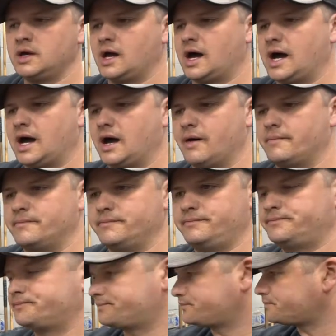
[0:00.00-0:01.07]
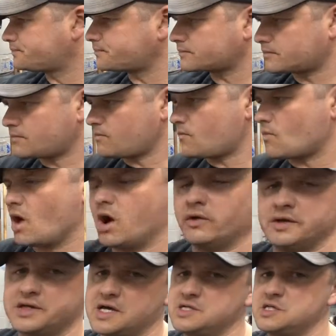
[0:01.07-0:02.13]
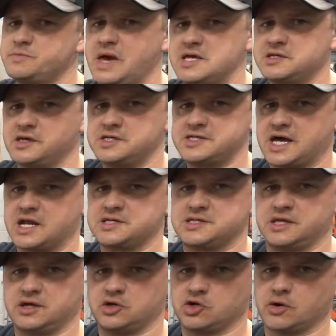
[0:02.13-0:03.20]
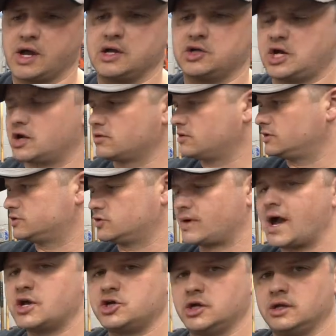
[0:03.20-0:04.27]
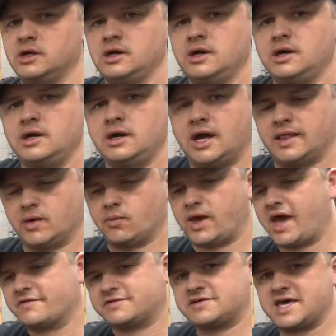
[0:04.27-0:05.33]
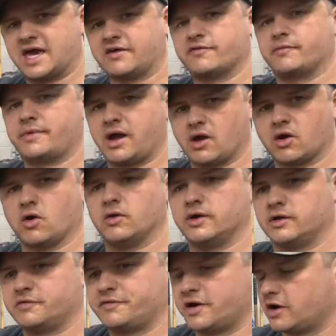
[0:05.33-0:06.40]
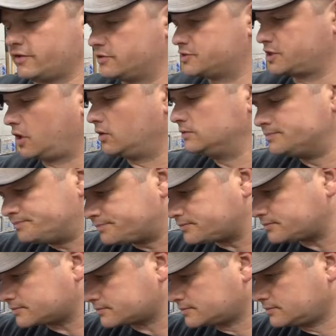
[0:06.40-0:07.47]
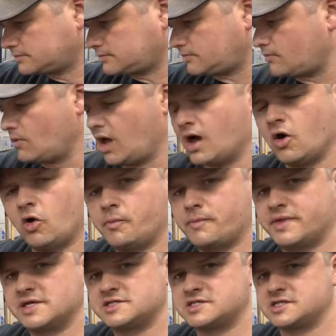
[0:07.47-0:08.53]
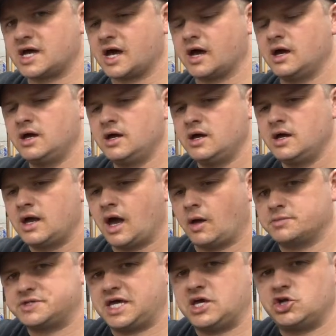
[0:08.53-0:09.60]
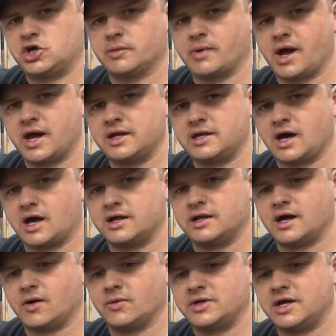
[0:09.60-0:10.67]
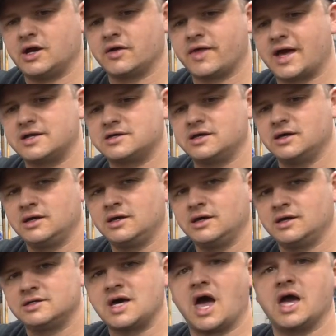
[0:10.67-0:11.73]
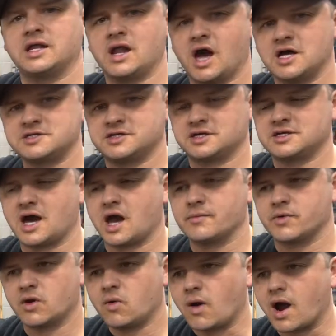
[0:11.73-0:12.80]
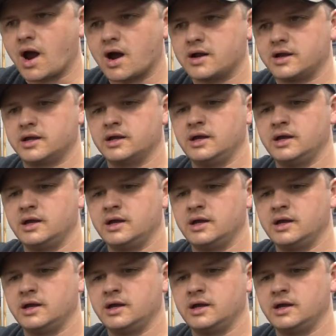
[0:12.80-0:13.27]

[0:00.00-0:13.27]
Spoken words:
All it does is basically send us in the general direction, and then we have to take it from there and go a little further. So I hope this helps ease your mind on when you hear that diagnostic time required